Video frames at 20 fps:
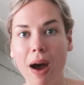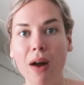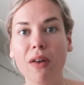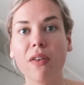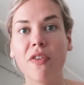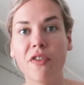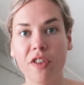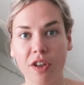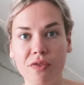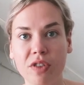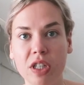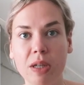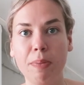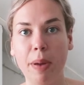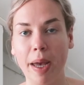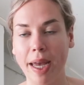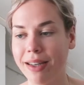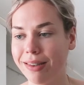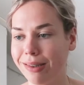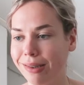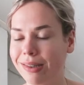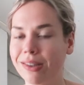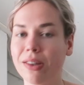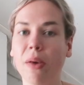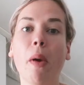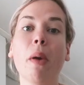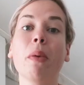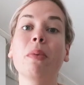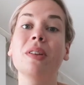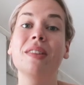about 50 pages,
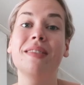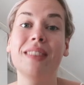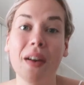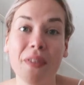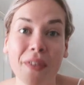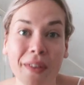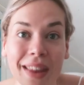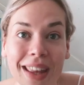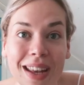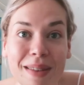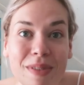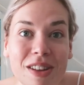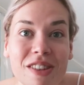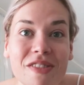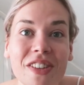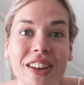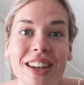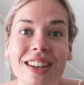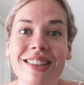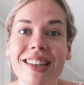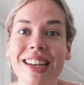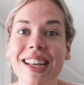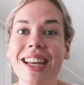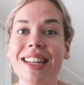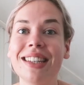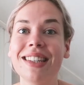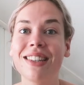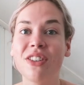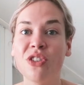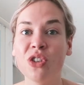so I will definitely be finishing
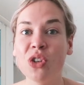it